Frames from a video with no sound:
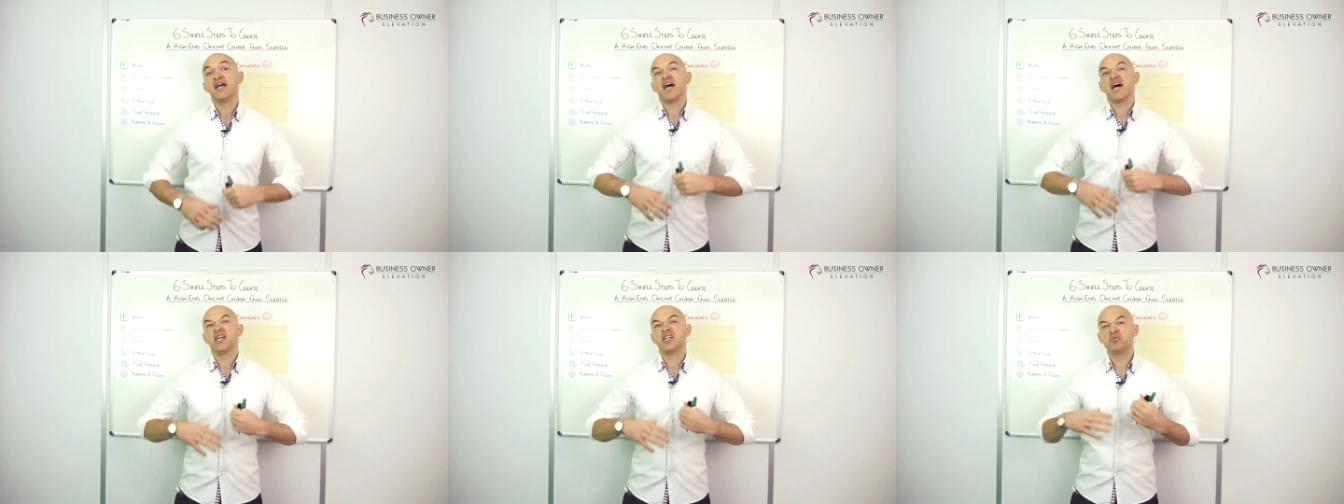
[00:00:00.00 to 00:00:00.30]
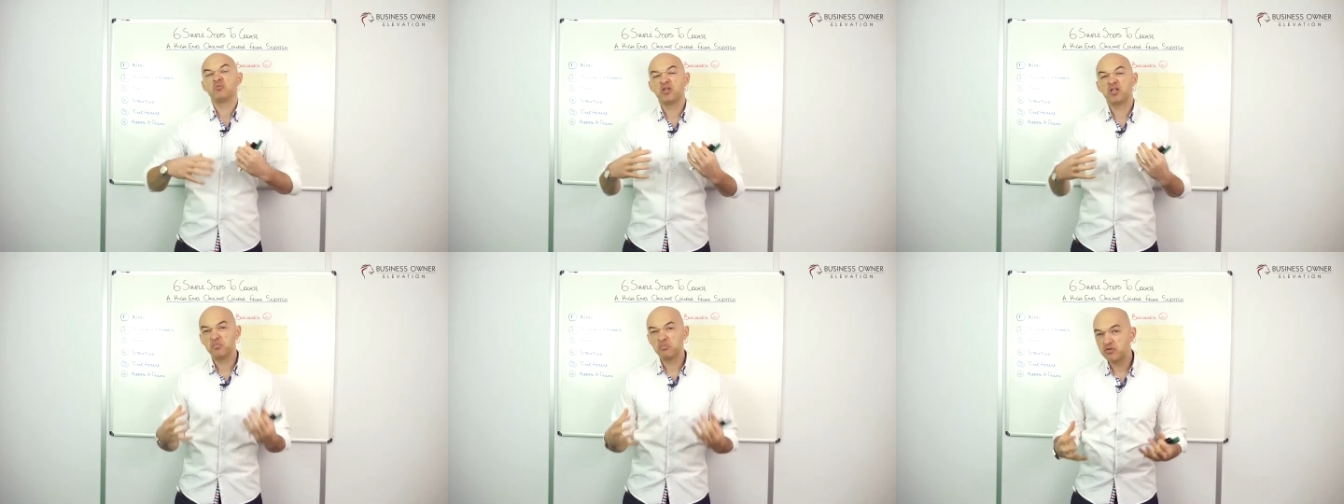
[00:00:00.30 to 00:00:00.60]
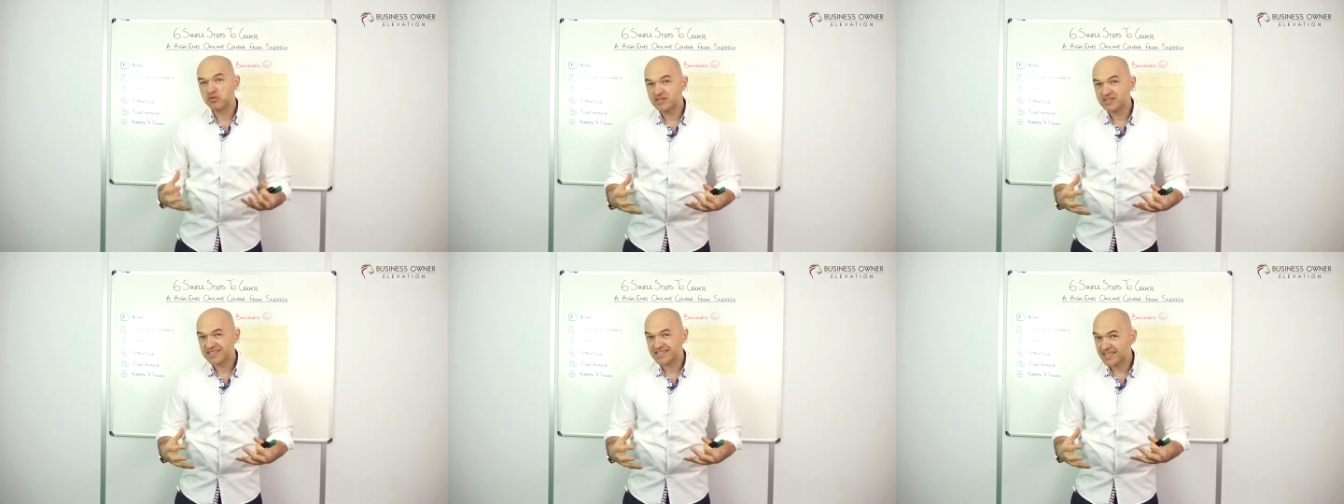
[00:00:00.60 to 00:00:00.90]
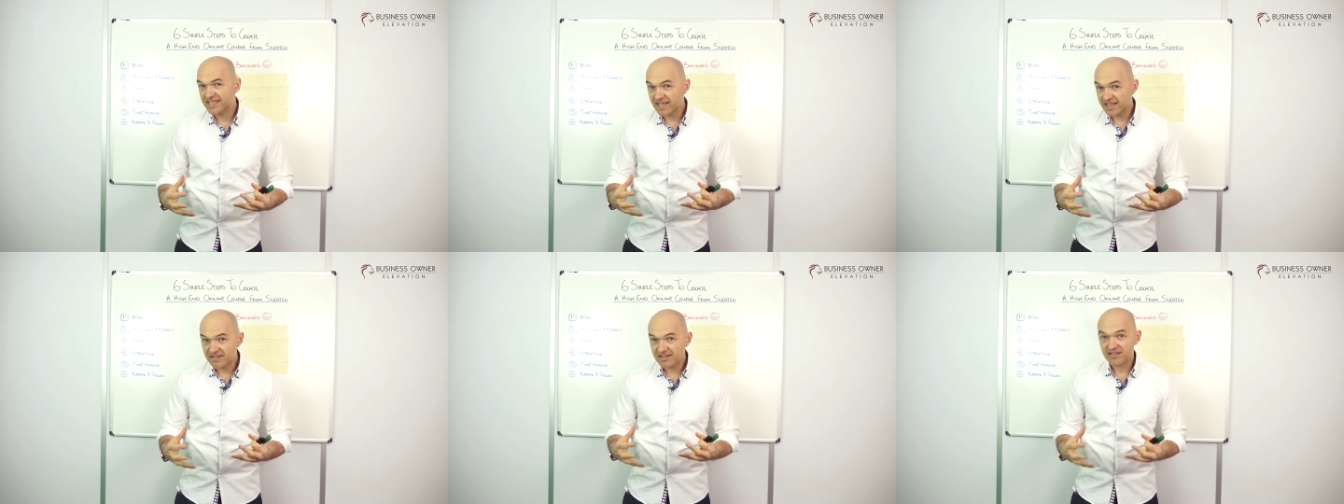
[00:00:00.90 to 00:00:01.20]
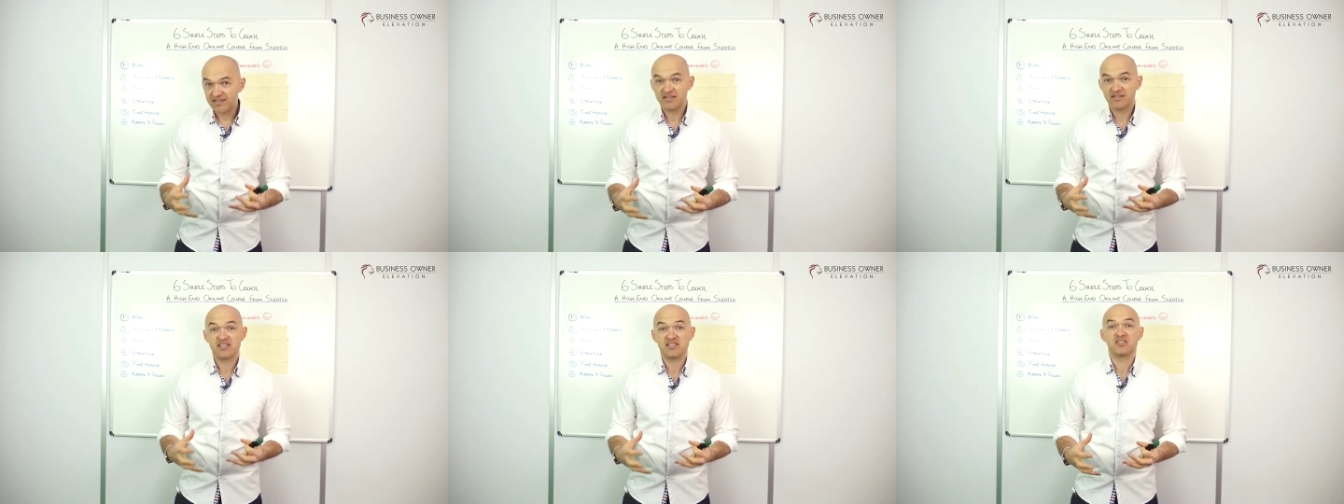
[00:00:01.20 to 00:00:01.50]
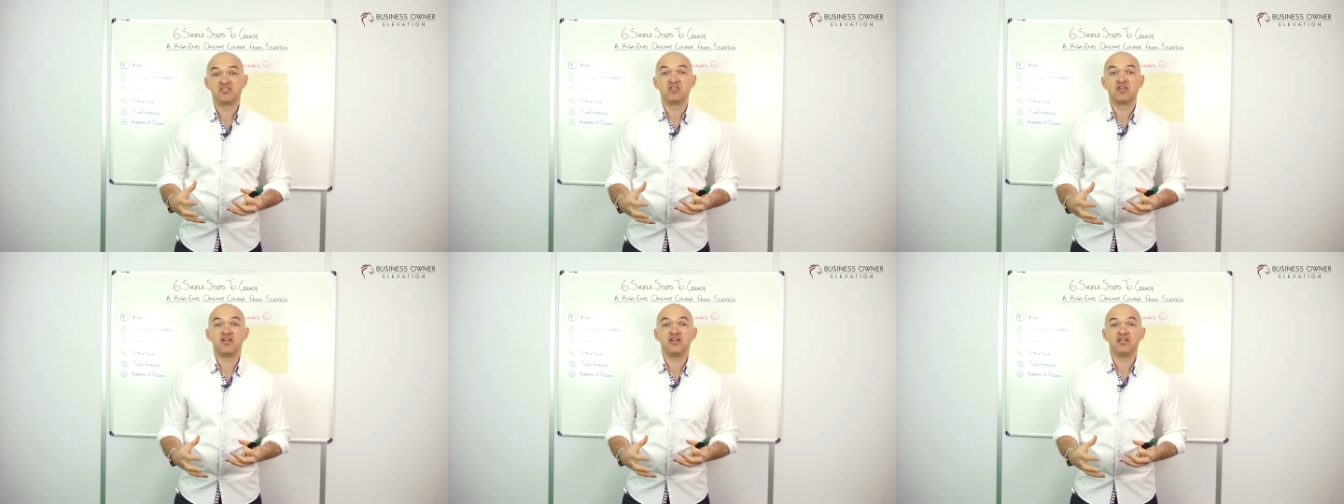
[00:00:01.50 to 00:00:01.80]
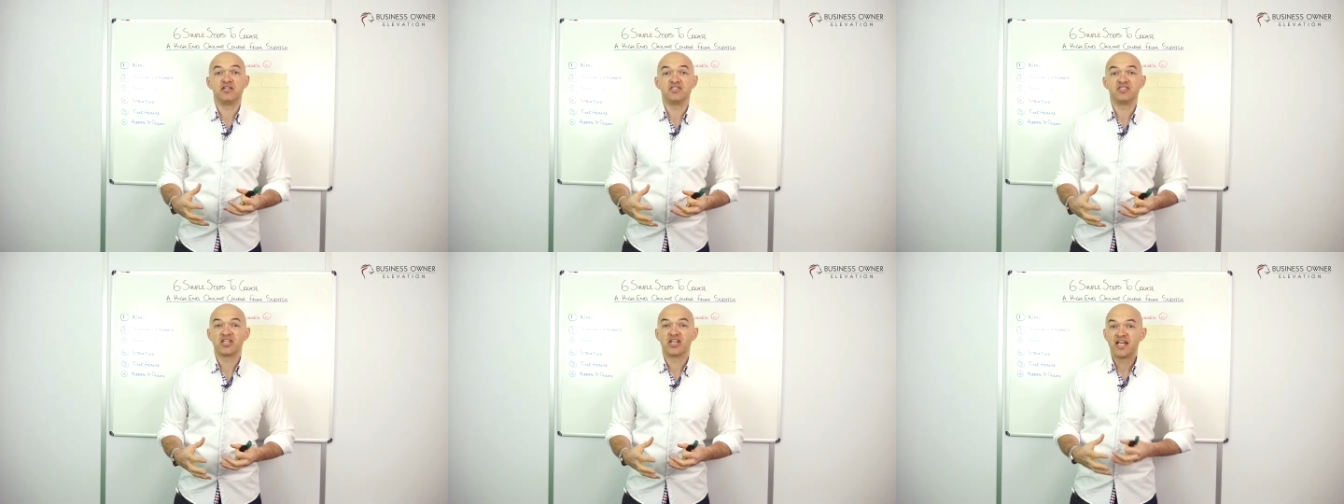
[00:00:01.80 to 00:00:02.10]
and you want to put together this
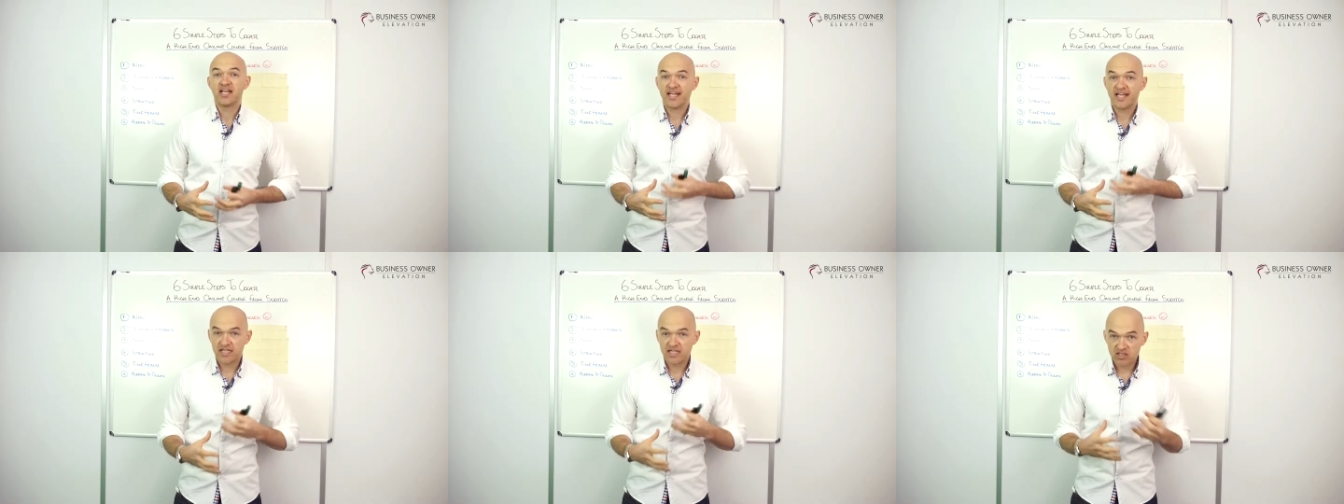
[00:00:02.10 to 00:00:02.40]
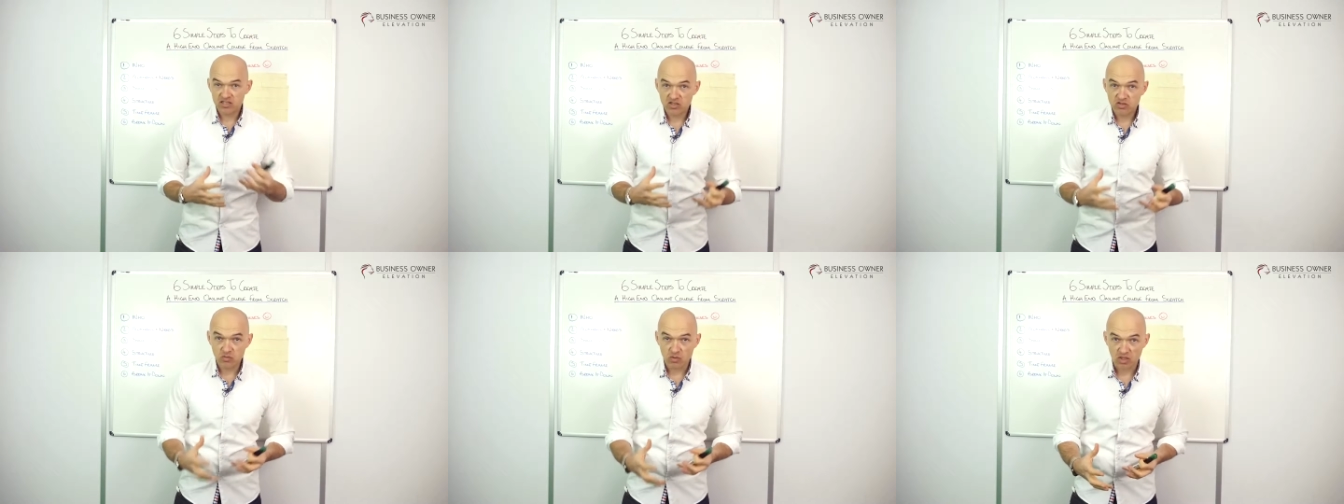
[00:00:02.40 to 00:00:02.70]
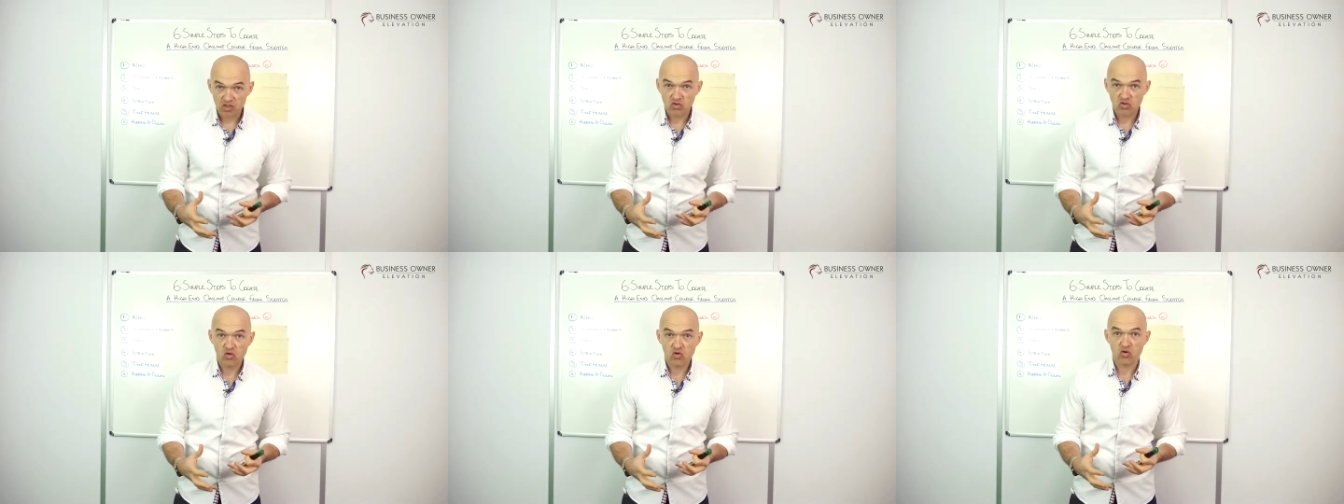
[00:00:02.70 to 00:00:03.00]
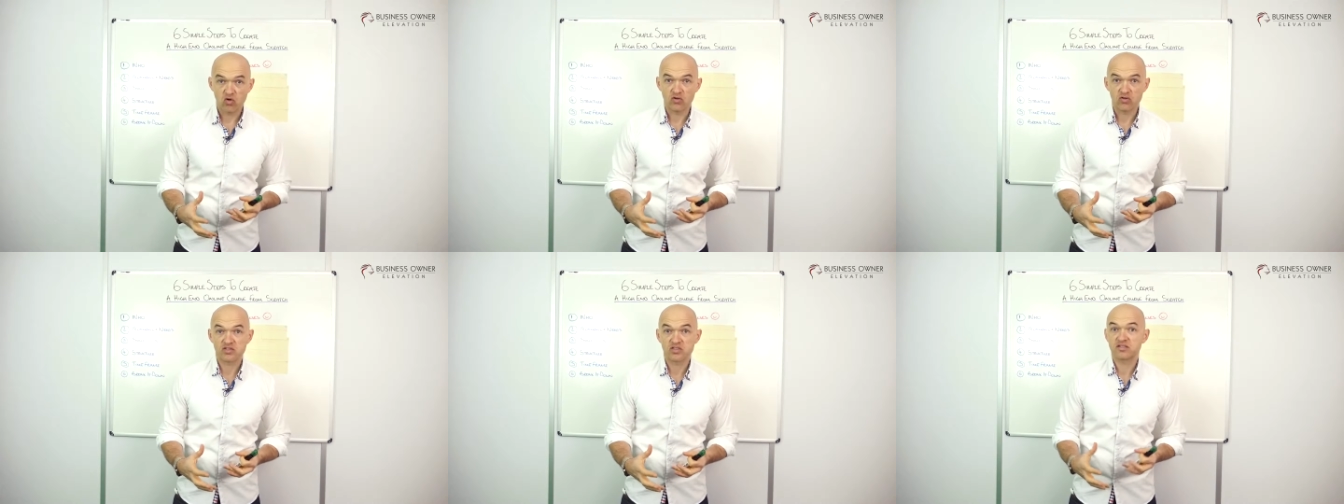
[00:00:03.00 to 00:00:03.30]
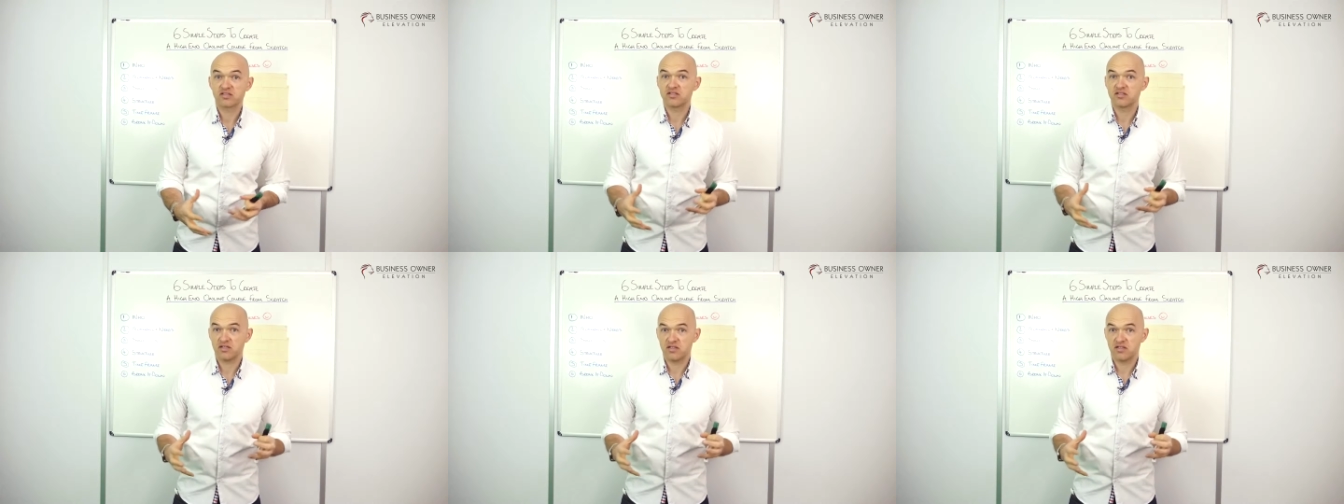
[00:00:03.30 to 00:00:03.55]
knowledge into a course,